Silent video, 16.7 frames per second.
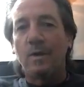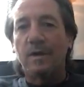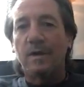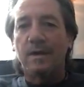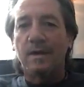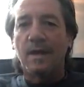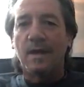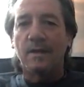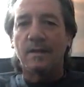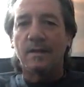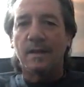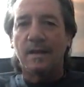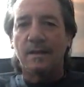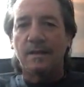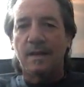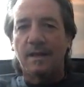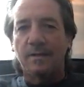I
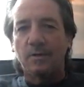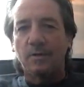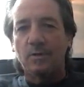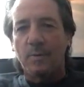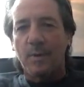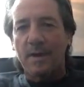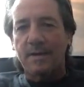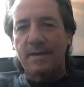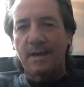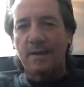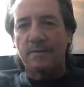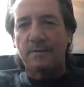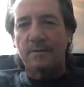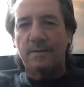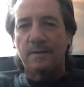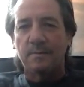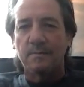look back now and I
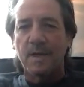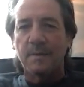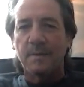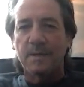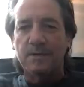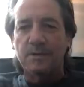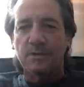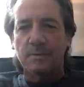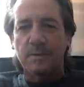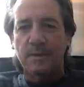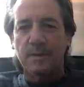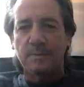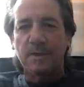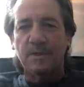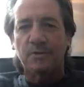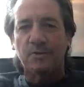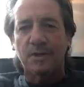think maybe I should have been a
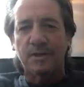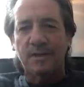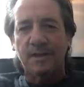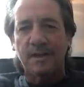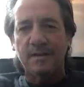bit greedier.